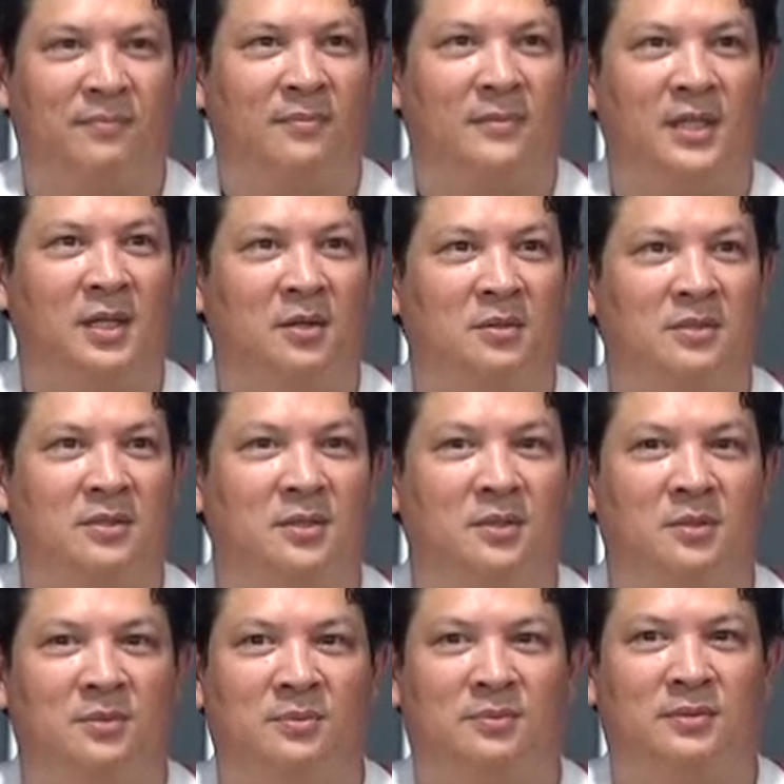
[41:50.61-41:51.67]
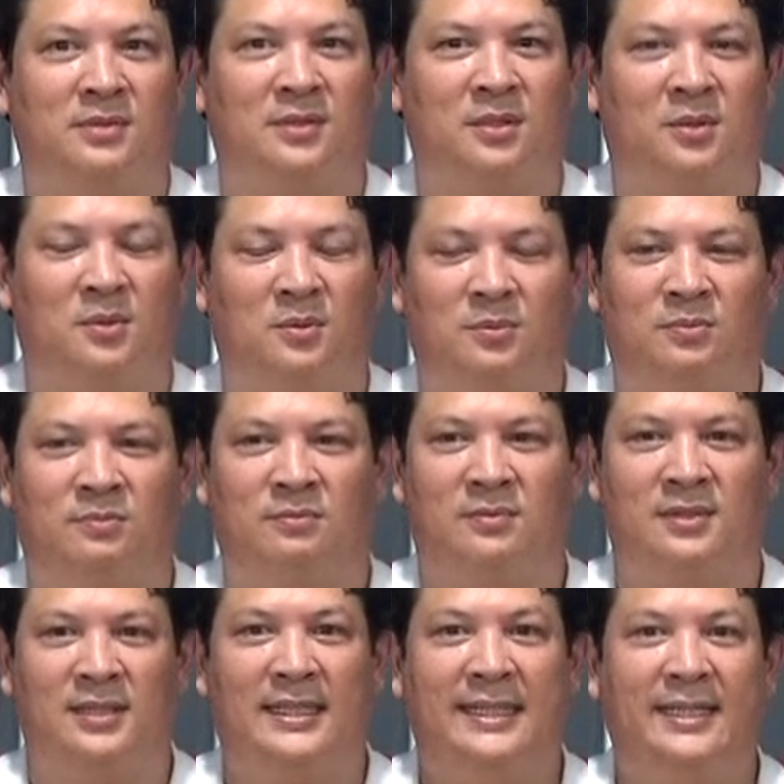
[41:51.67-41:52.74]
you know so so
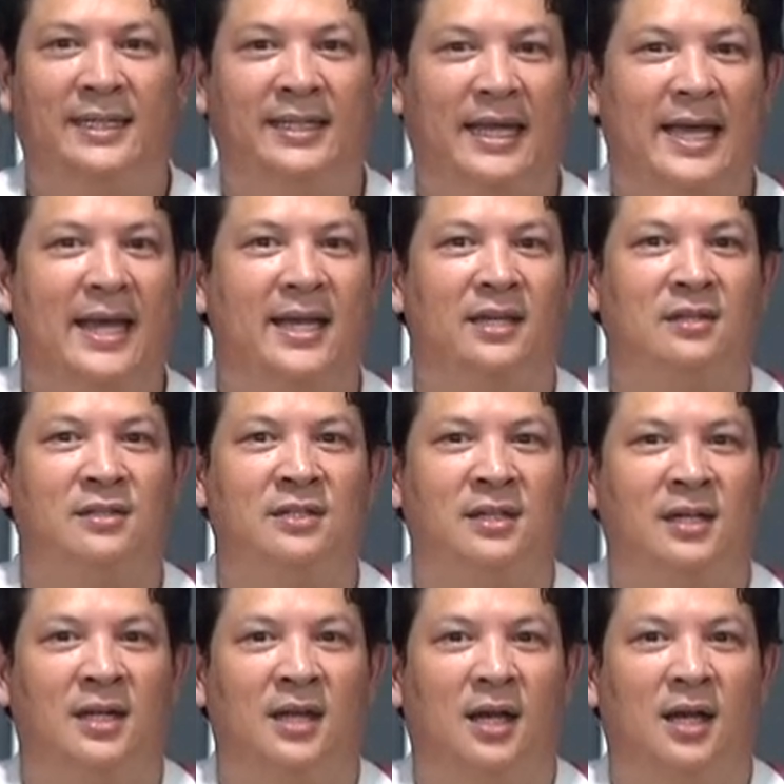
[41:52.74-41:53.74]
leading edge.